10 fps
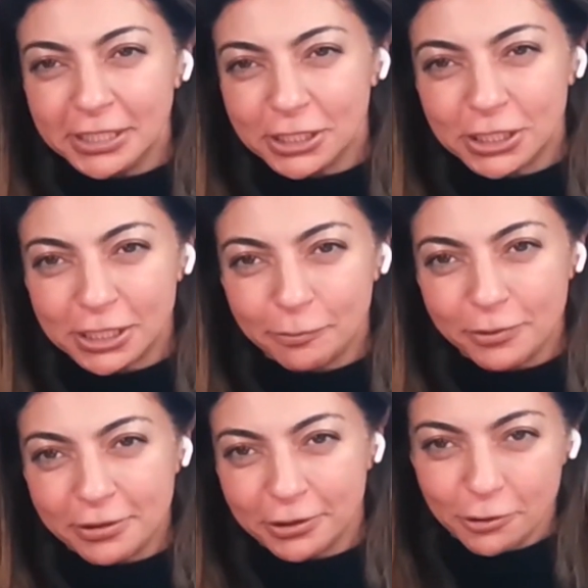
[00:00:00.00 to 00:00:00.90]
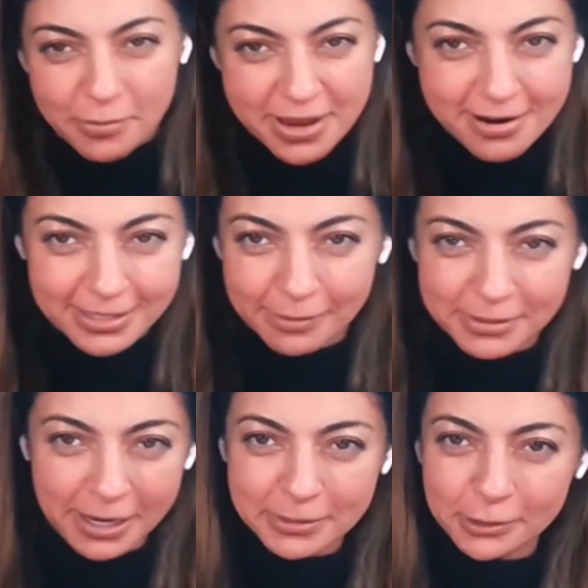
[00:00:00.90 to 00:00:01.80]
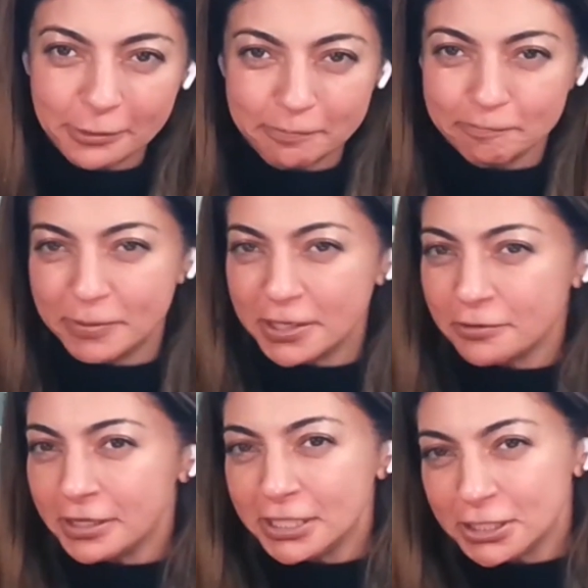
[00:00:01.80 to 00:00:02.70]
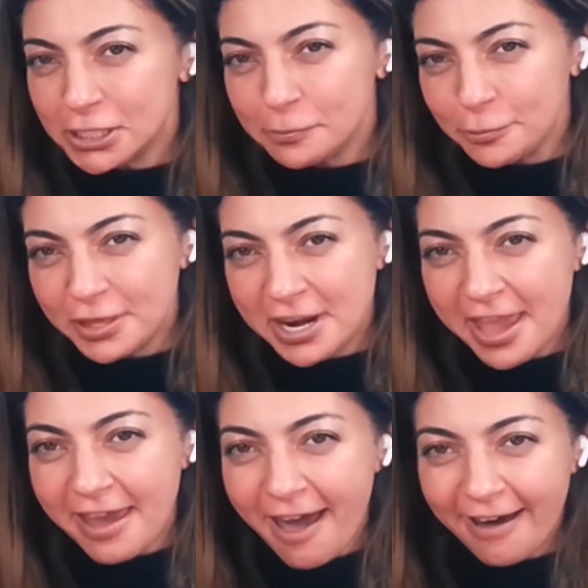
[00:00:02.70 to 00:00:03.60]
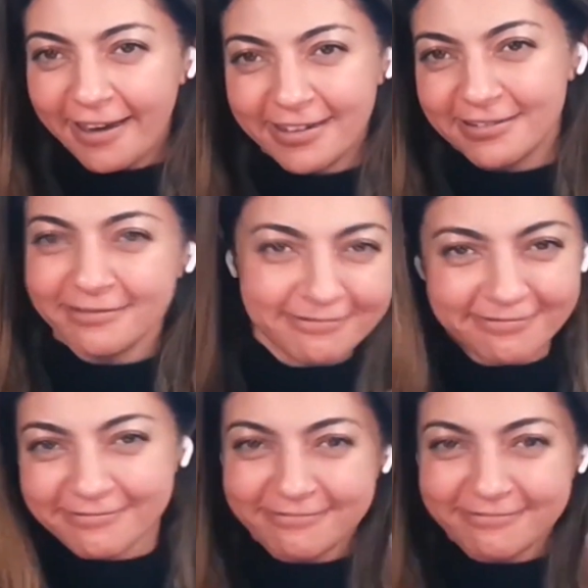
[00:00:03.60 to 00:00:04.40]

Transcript: relationship with a human, and sometimes you'll be in a relationship with an AI, and